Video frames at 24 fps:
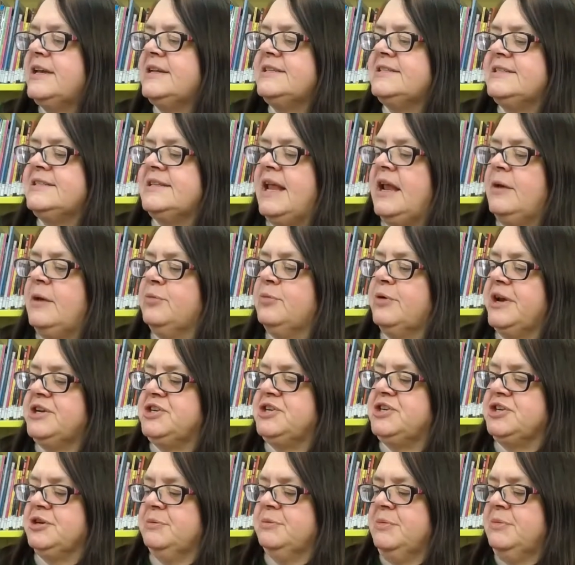
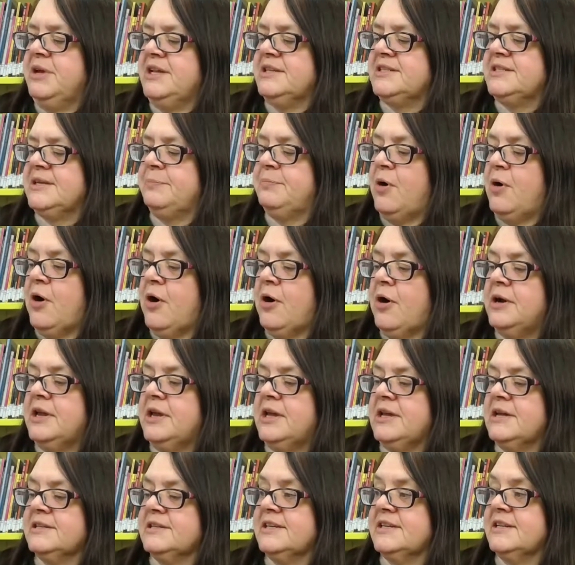celebration means a
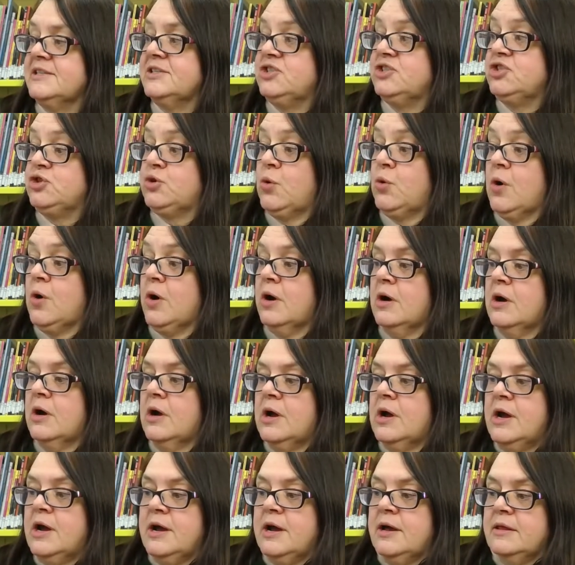party is in store.
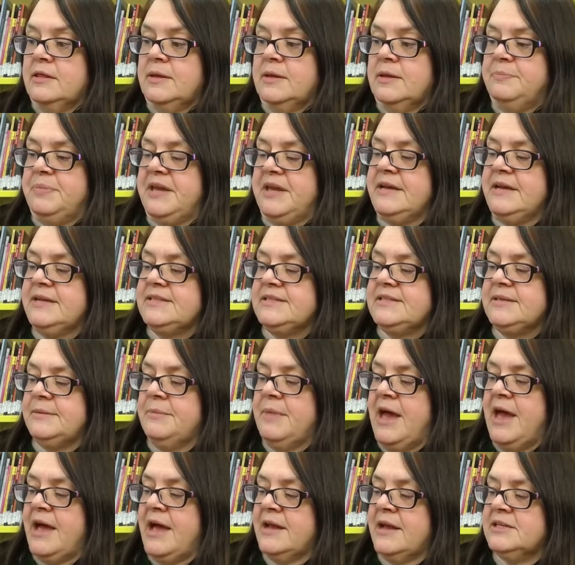The pizza
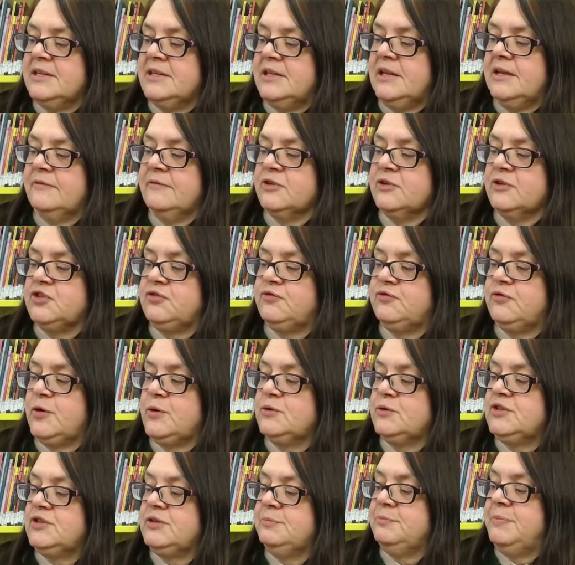man delivers
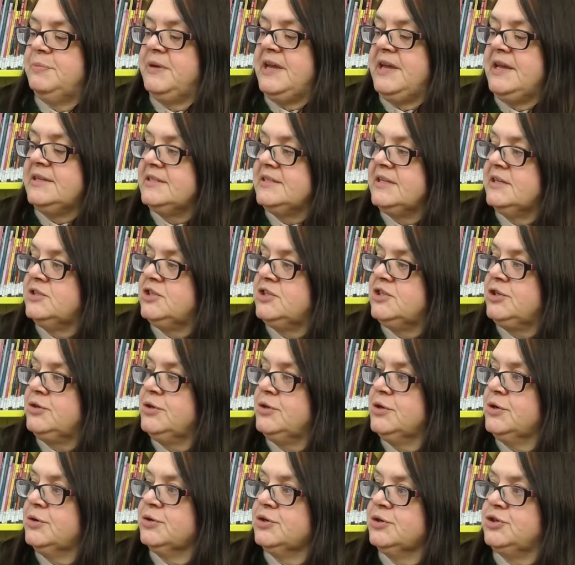frozen pizza to
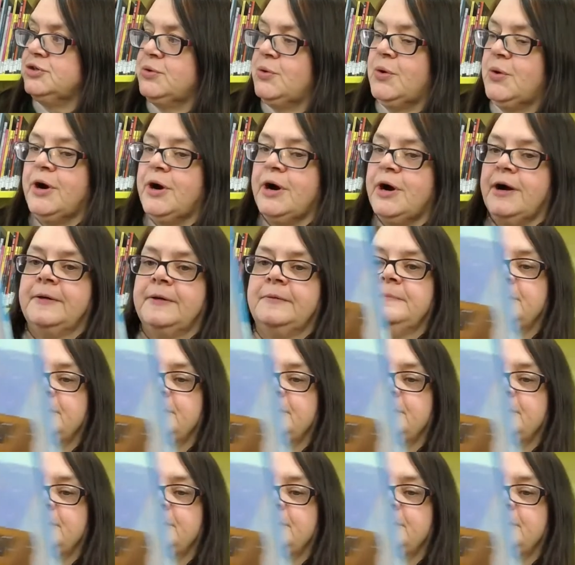your door.